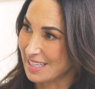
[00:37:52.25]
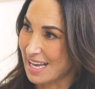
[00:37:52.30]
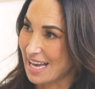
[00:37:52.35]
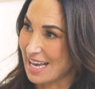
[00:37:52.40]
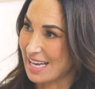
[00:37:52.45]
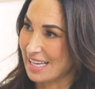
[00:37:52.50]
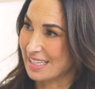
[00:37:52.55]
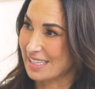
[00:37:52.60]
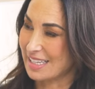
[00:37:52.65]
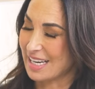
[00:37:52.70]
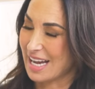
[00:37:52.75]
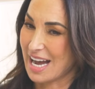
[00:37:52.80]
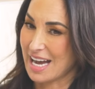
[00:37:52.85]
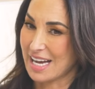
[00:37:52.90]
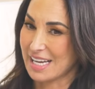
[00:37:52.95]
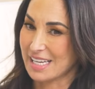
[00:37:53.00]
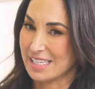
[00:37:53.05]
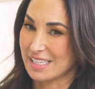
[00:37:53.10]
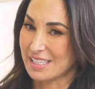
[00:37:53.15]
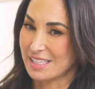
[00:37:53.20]
and
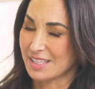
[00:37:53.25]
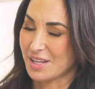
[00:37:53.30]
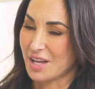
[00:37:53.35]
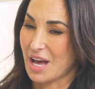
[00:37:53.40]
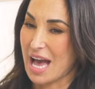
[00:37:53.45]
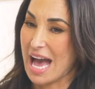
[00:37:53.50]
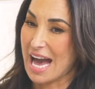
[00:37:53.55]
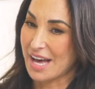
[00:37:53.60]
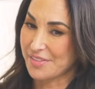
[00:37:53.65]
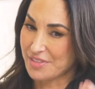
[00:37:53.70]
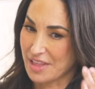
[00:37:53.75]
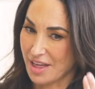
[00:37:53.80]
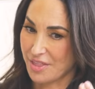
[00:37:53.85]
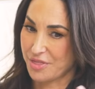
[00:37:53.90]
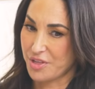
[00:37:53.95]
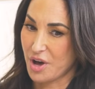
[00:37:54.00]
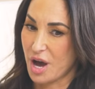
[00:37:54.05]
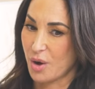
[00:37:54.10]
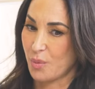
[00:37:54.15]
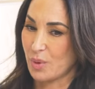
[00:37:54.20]
I had that
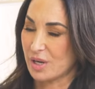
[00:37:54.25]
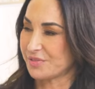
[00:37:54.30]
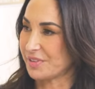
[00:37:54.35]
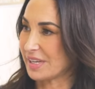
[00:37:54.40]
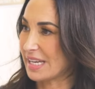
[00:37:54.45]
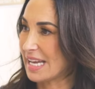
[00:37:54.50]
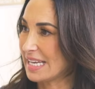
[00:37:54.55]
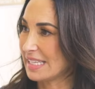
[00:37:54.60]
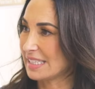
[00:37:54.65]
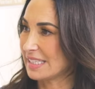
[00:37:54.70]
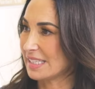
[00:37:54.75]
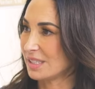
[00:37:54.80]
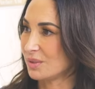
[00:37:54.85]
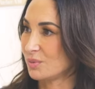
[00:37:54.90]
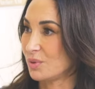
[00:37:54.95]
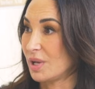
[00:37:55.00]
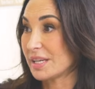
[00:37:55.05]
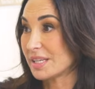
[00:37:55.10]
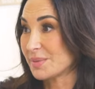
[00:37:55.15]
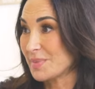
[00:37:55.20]
thought, what if I hate it?
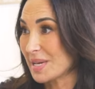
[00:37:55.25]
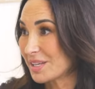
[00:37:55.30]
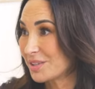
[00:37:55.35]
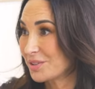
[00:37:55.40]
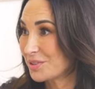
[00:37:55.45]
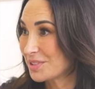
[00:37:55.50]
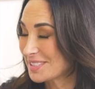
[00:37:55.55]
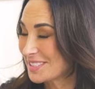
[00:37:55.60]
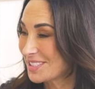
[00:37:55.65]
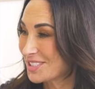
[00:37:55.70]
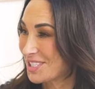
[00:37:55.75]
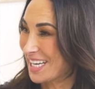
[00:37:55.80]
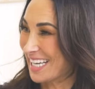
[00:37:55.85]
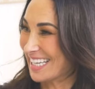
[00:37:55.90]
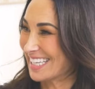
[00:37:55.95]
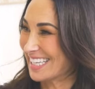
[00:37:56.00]
Well, I can make a new decision.